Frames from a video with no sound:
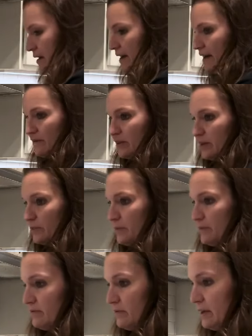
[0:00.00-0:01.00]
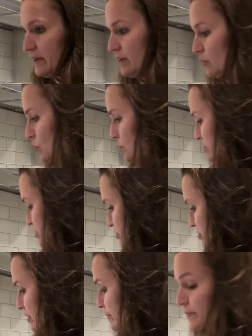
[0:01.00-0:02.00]
1/2 cup of light corn
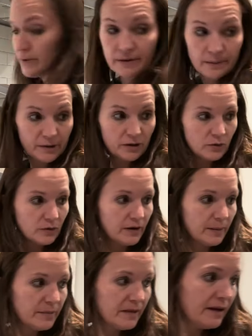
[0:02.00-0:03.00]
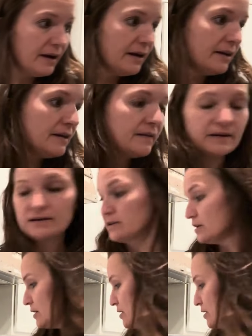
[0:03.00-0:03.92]
syrup. I'm going to go grab that, and then